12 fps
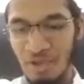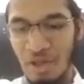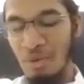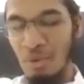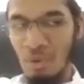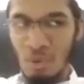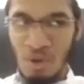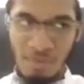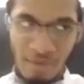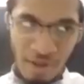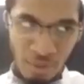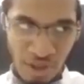You go and
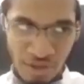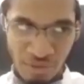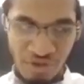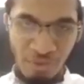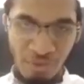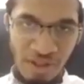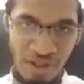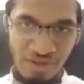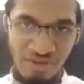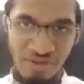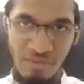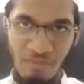make dua to someone
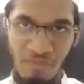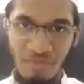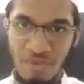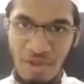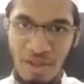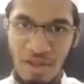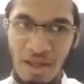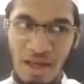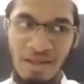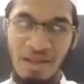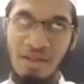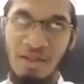else,
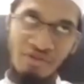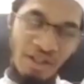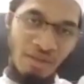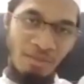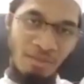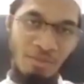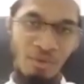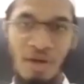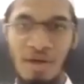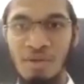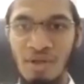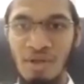and then you say him to
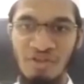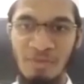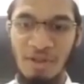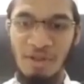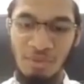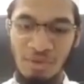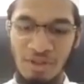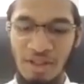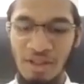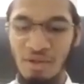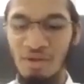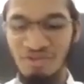connect to Allah subhanahu wa
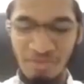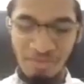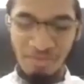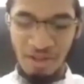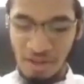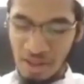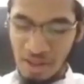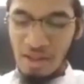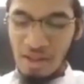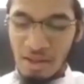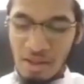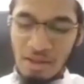ta'ala or something.
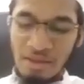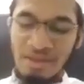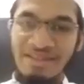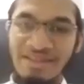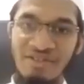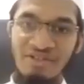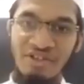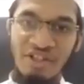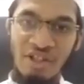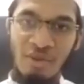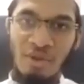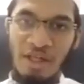This is
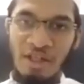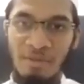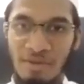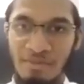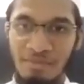Shirkul Akbar.